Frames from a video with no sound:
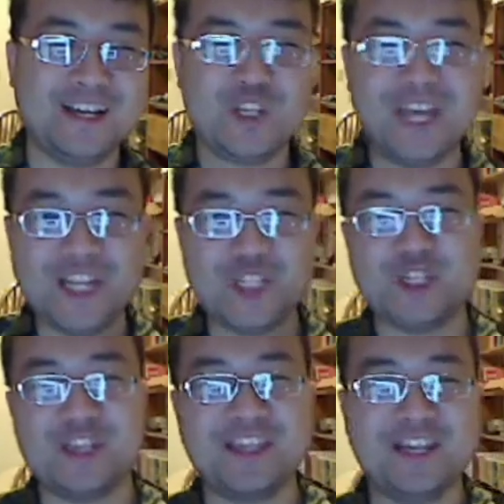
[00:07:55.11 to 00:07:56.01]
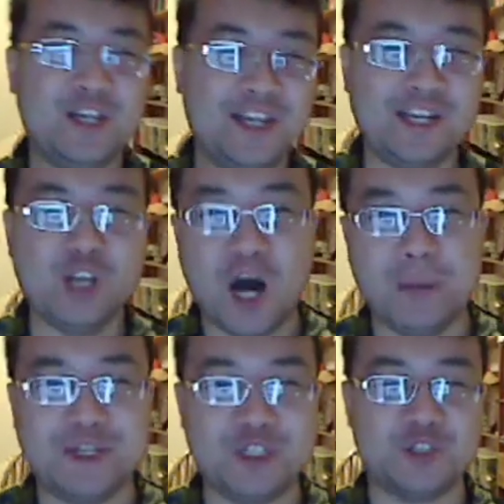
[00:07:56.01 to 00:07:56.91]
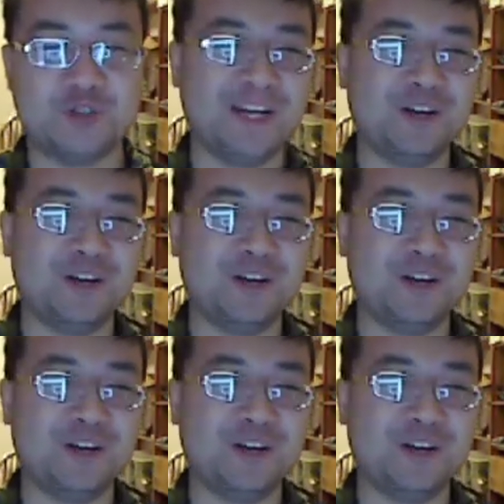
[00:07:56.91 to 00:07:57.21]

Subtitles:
changes in knobitude.